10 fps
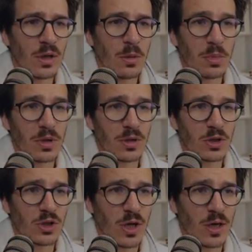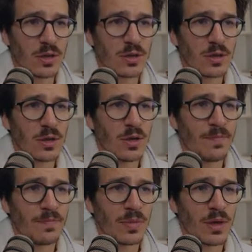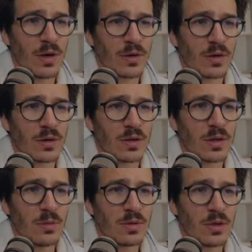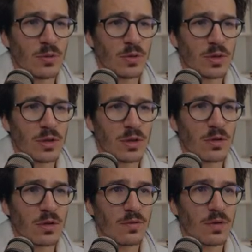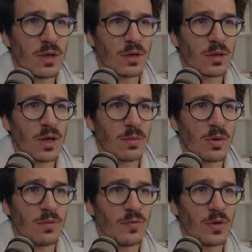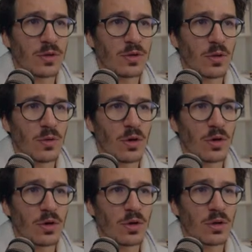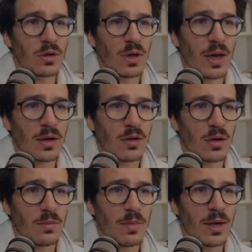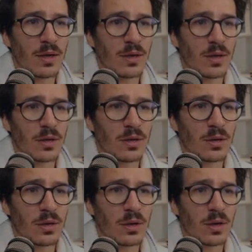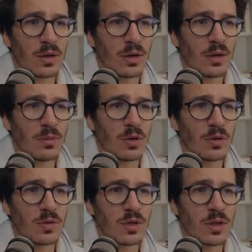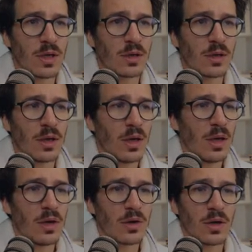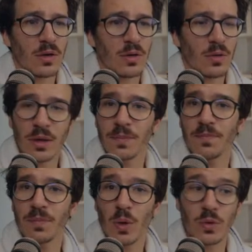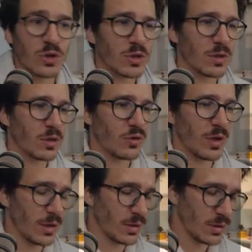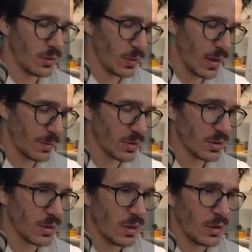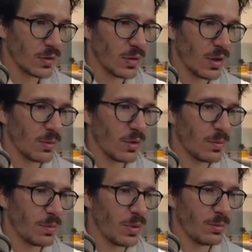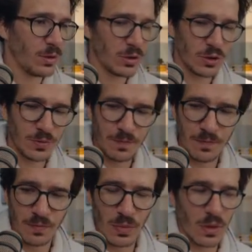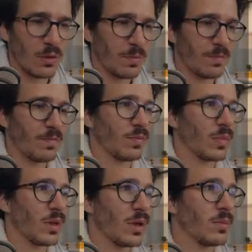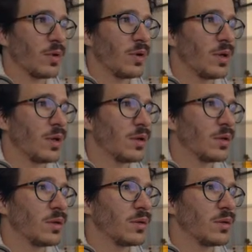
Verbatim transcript: but they're checks. Character escape sequence, I don't have that. Type name field is no longer added automatically. I don't I think I'm not using that. Okay, you know what? We're just gonna try it and see what happens. So I'm gonna publish Nope. I'm gonna,